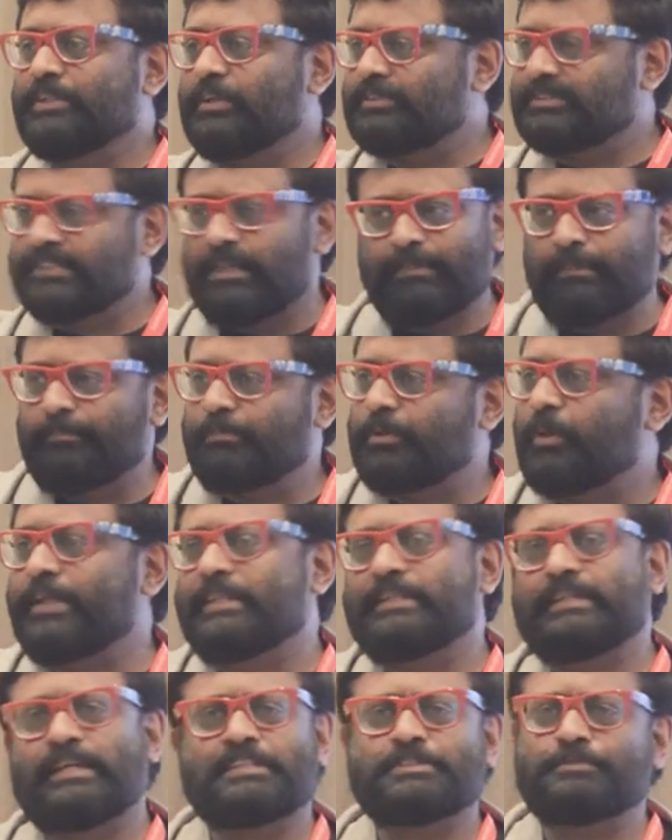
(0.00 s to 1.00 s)
you have some
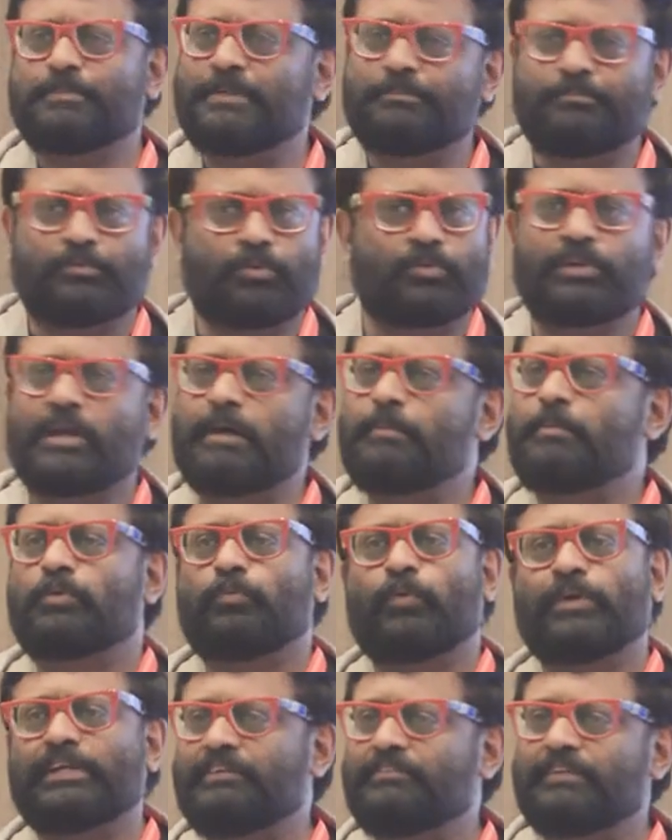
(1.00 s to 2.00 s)
employee engagement program
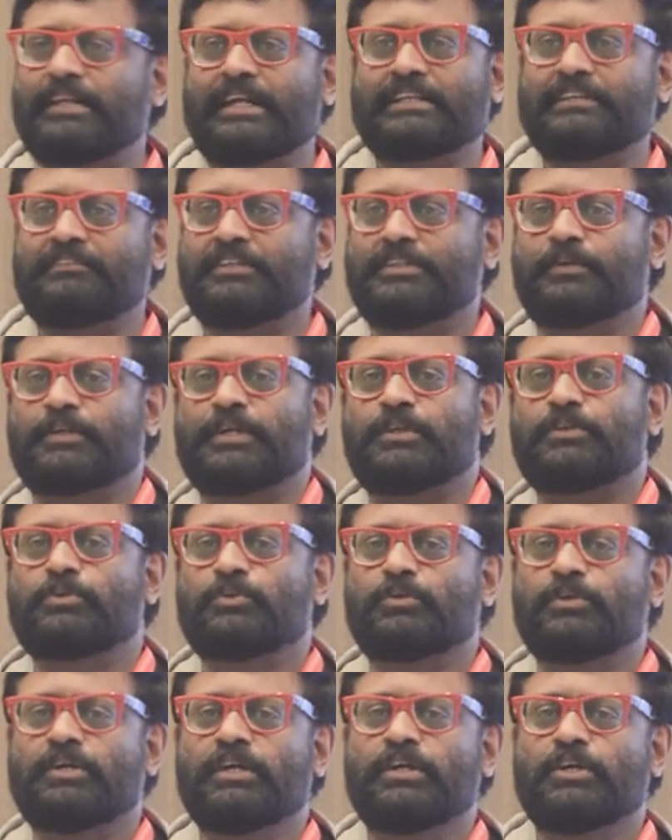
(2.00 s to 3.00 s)
or whatever activity you can
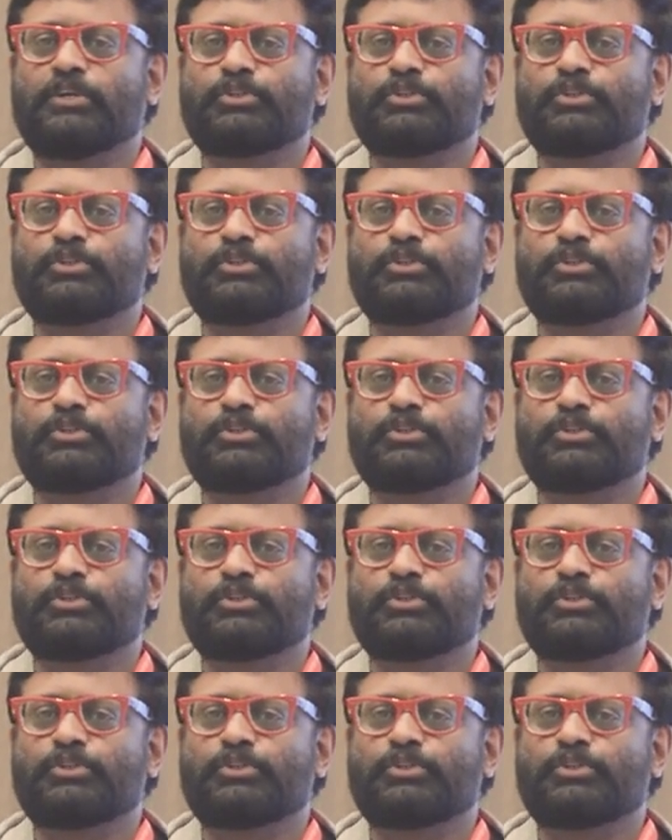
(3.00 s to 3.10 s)
do.